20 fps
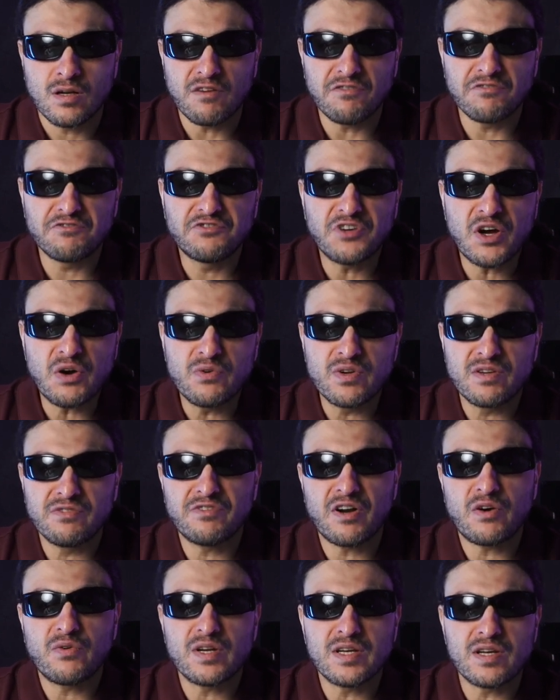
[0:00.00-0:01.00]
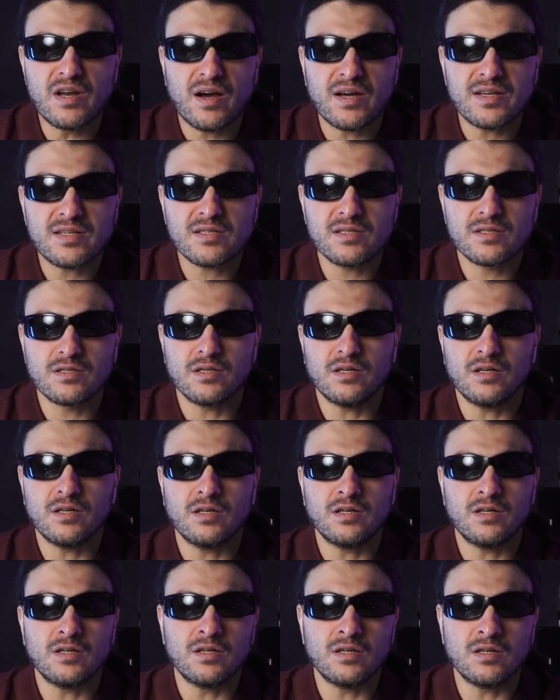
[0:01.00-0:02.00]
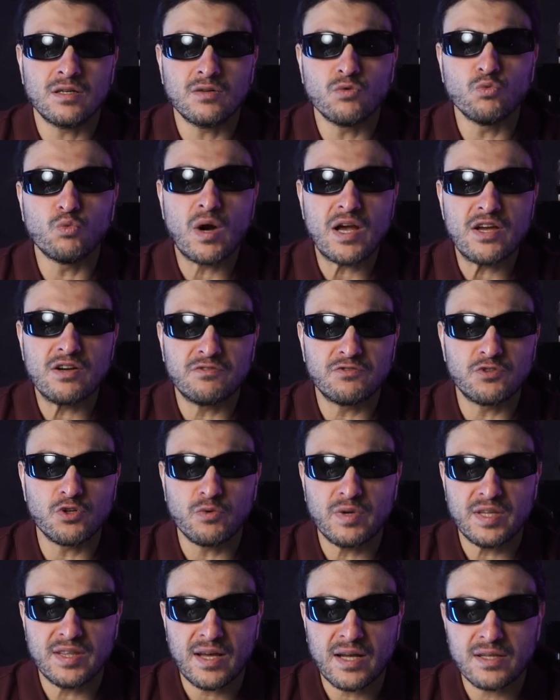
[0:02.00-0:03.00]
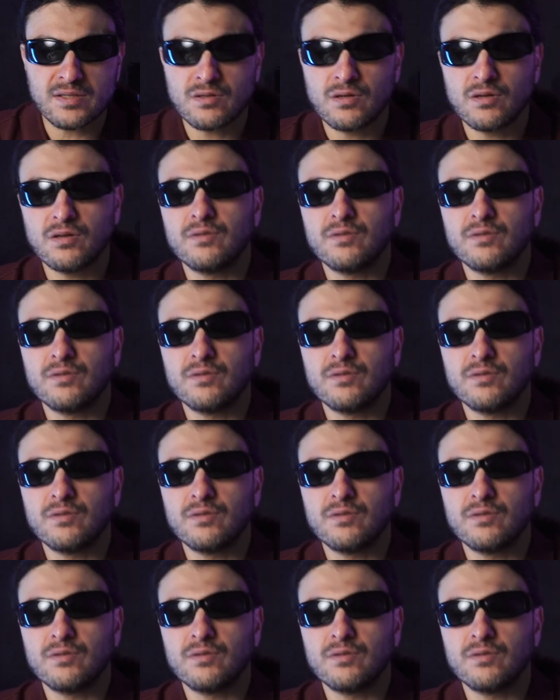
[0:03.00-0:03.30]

A very, very nice way of doing that.